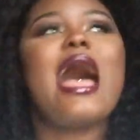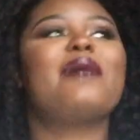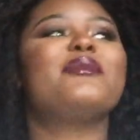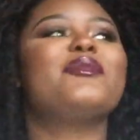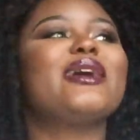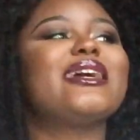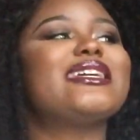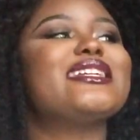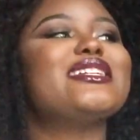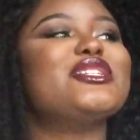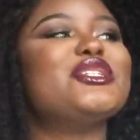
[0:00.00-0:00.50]

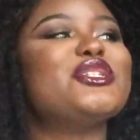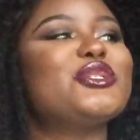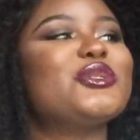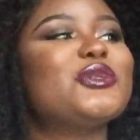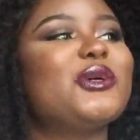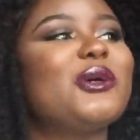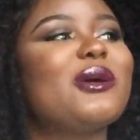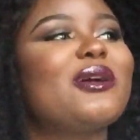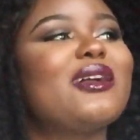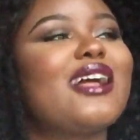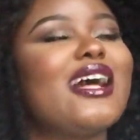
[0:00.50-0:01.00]
I'm like in
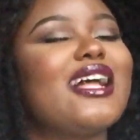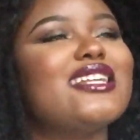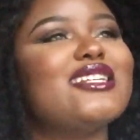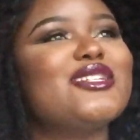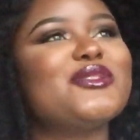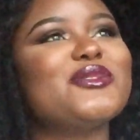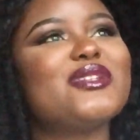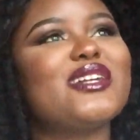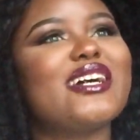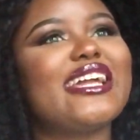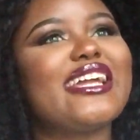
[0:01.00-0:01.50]
shock. I
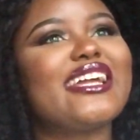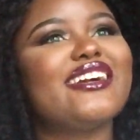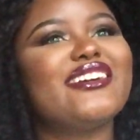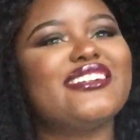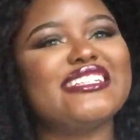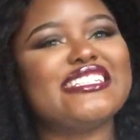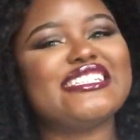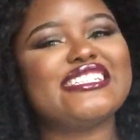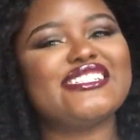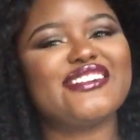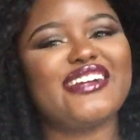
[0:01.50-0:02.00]
just like,
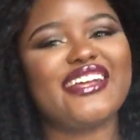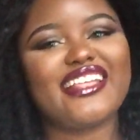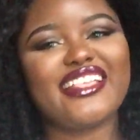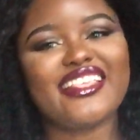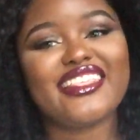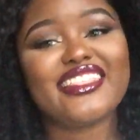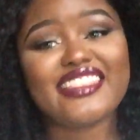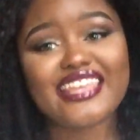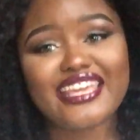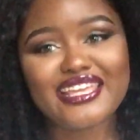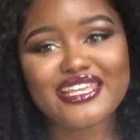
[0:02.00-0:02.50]
honestly, like,
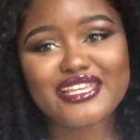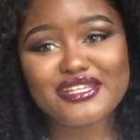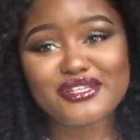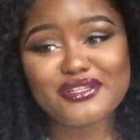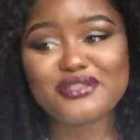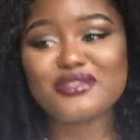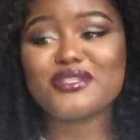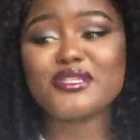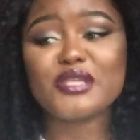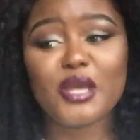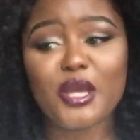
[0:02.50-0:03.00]
thank
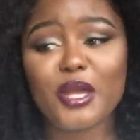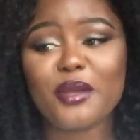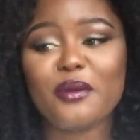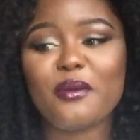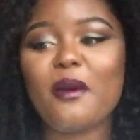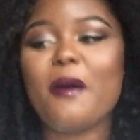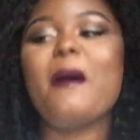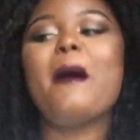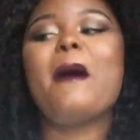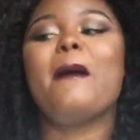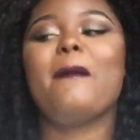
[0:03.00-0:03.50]
you so
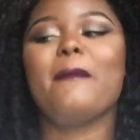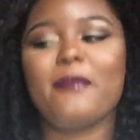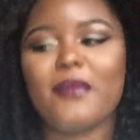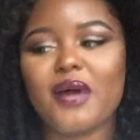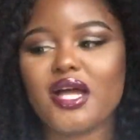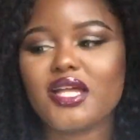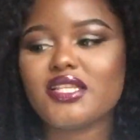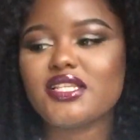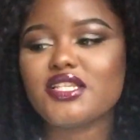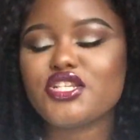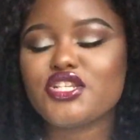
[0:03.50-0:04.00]

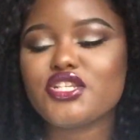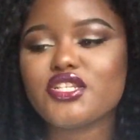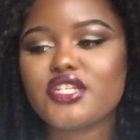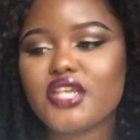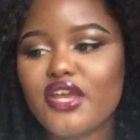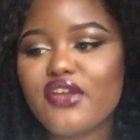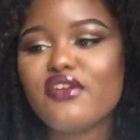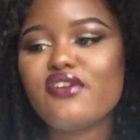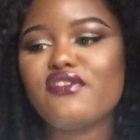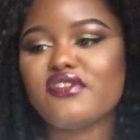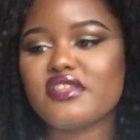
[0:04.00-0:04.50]
much
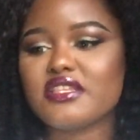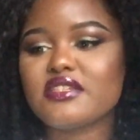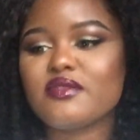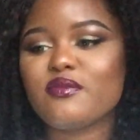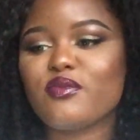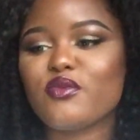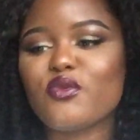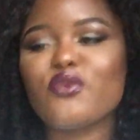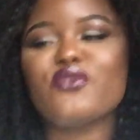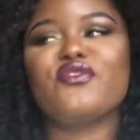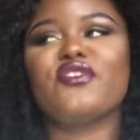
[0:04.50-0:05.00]
for the
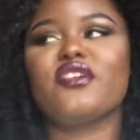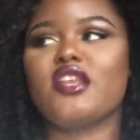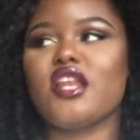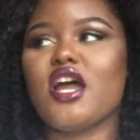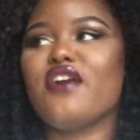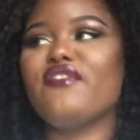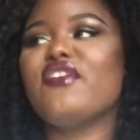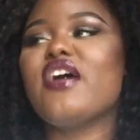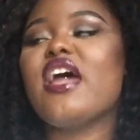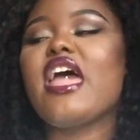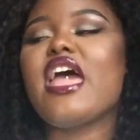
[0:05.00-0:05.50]
support, for the
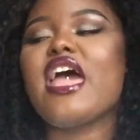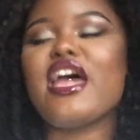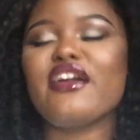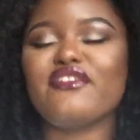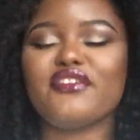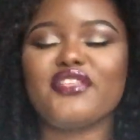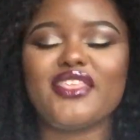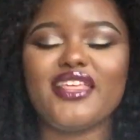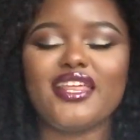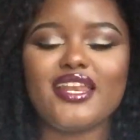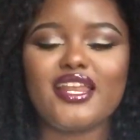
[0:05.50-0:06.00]
love,
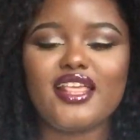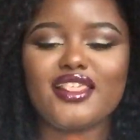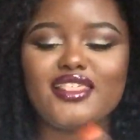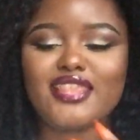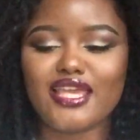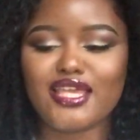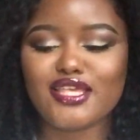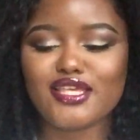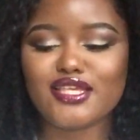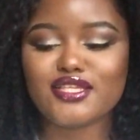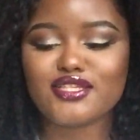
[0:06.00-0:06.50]
everything.
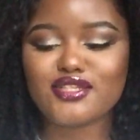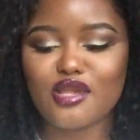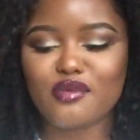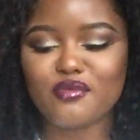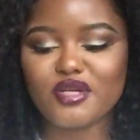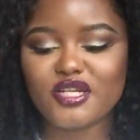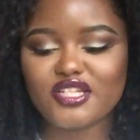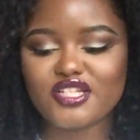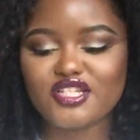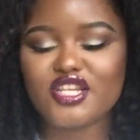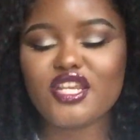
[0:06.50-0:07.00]
Thank you so
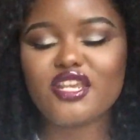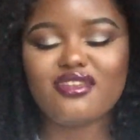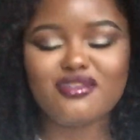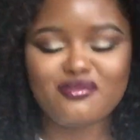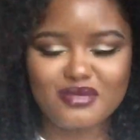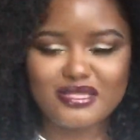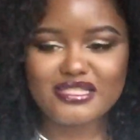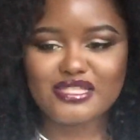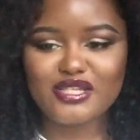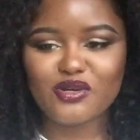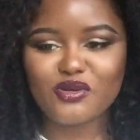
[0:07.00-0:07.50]
much.
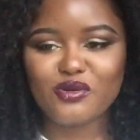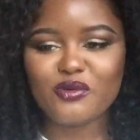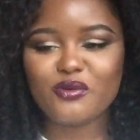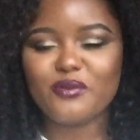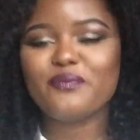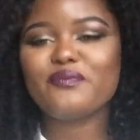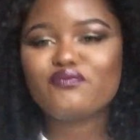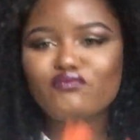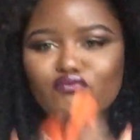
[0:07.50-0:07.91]
It means a lot.